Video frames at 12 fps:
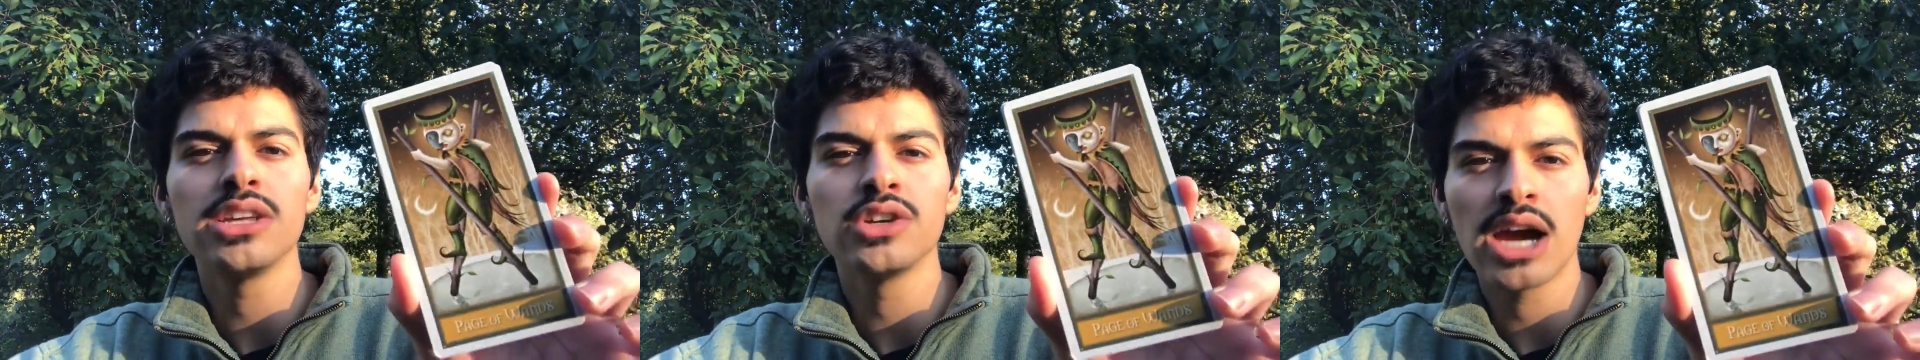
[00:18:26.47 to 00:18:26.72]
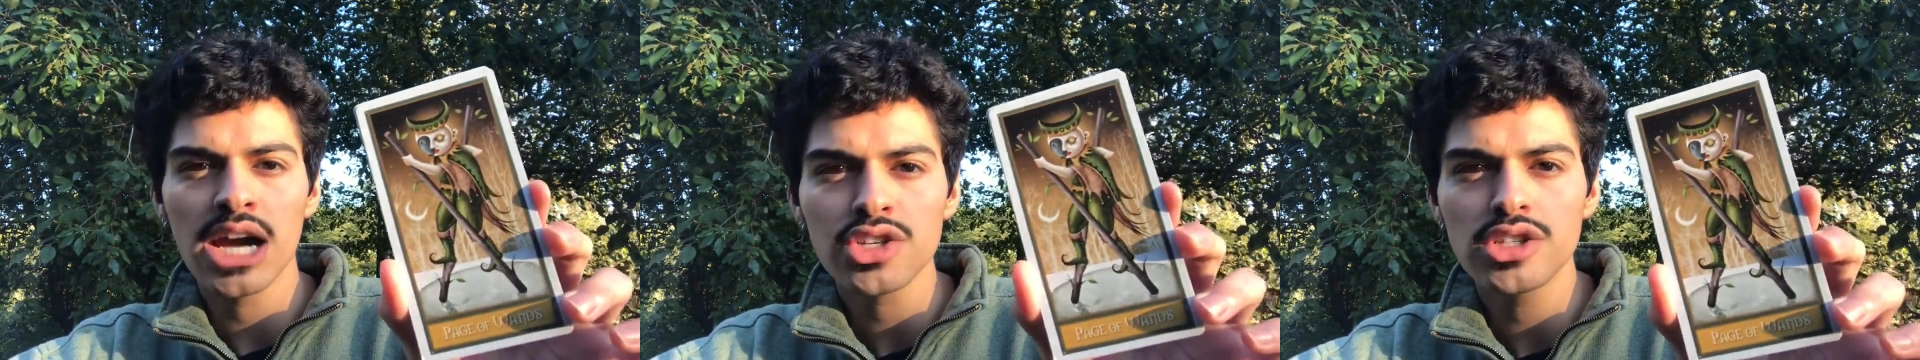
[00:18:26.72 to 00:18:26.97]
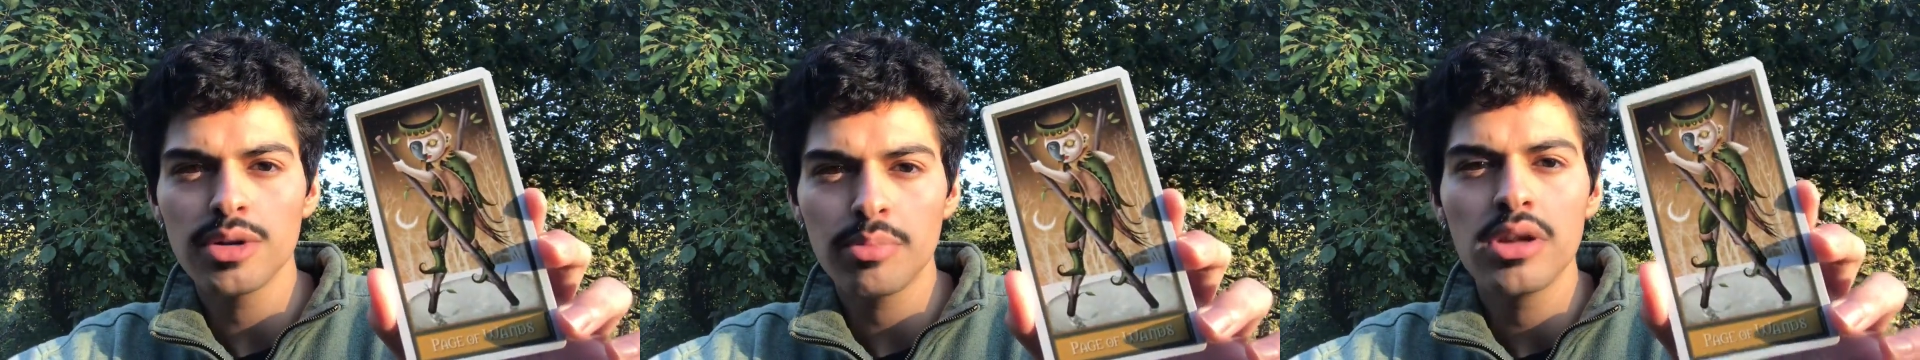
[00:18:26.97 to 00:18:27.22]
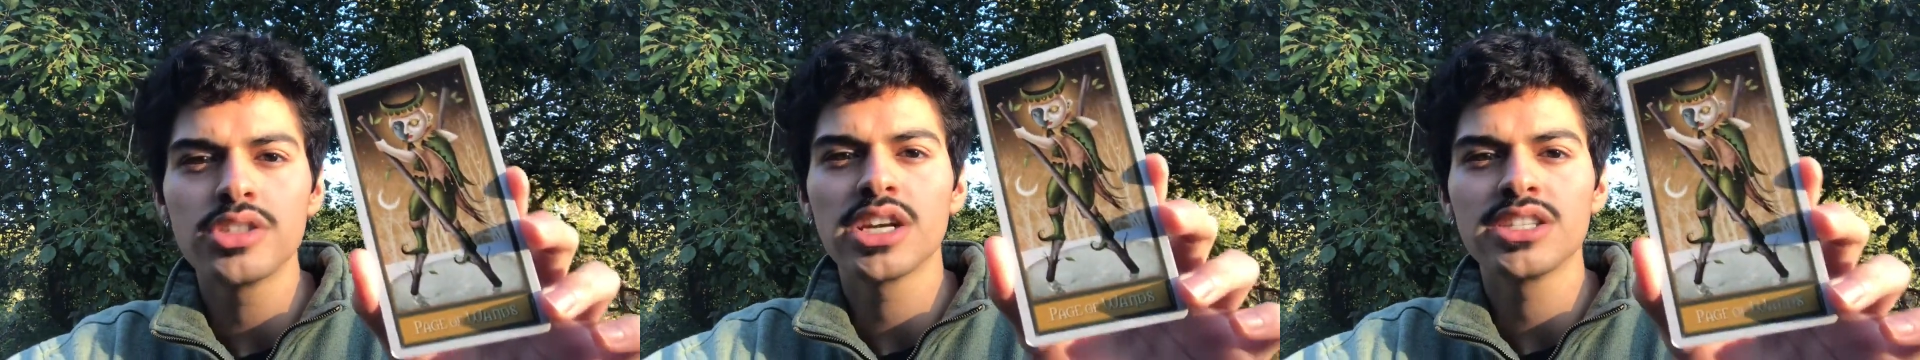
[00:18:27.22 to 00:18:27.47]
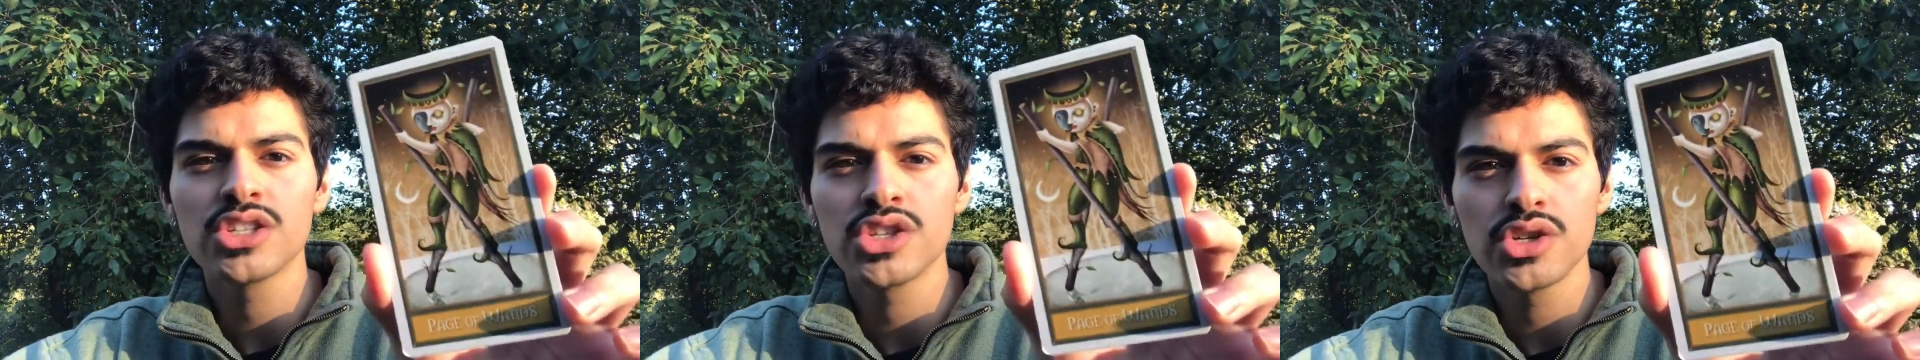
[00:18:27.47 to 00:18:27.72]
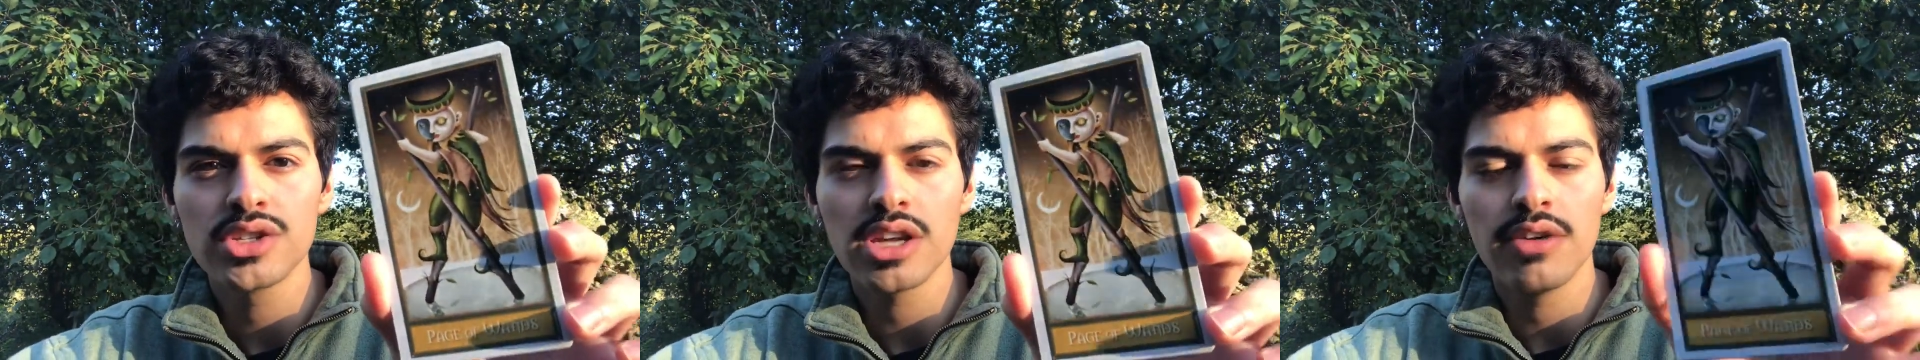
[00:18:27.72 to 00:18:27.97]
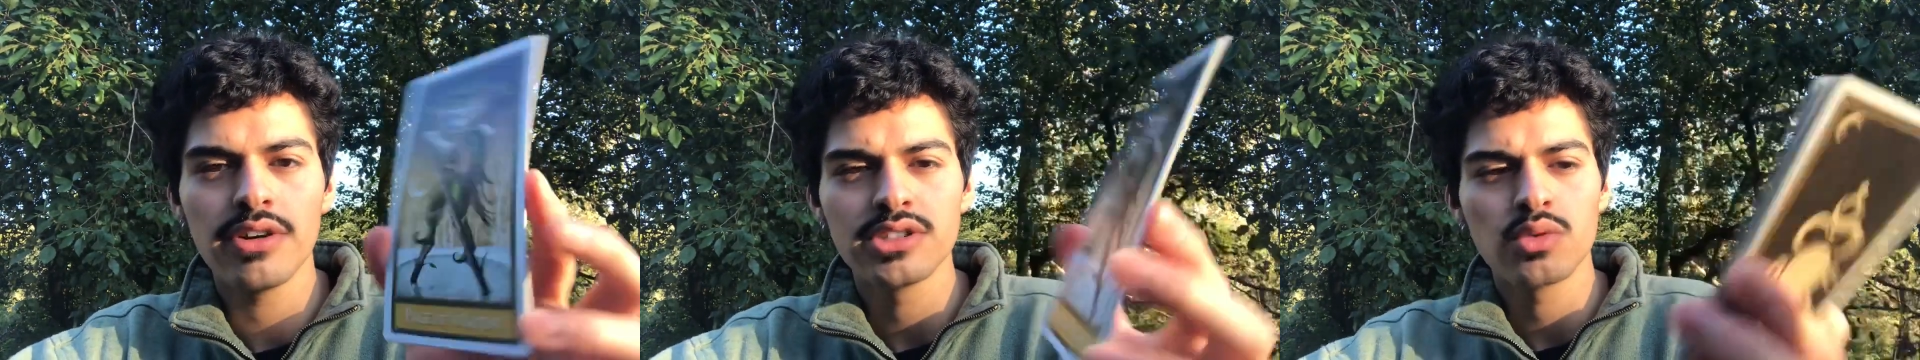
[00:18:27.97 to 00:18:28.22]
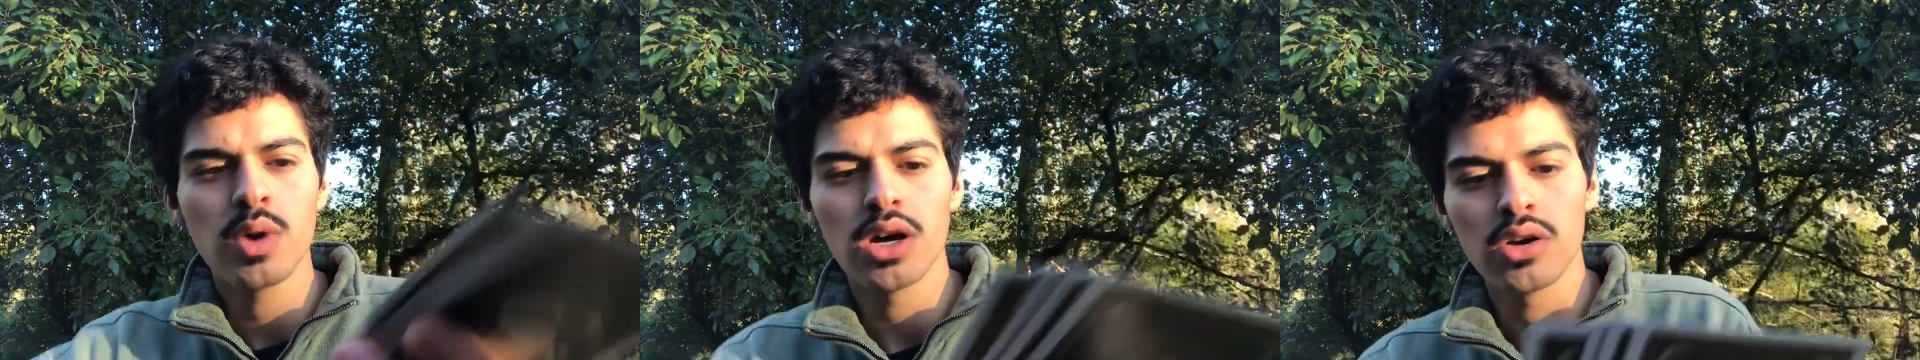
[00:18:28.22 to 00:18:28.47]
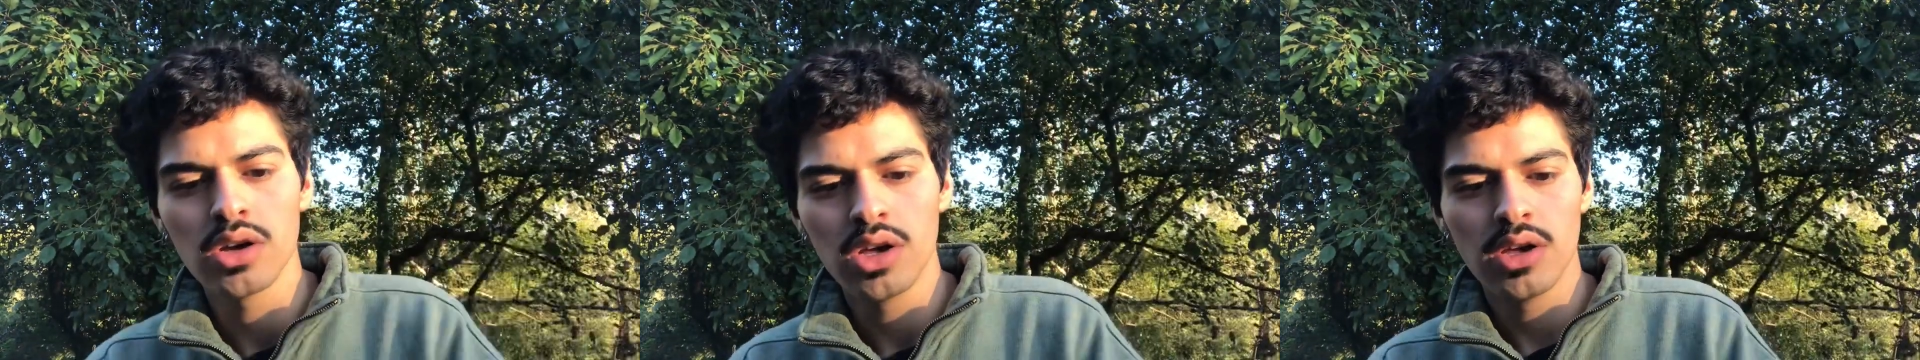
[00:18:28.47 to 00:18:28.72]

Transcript: you're actually apologizing to yourself as well.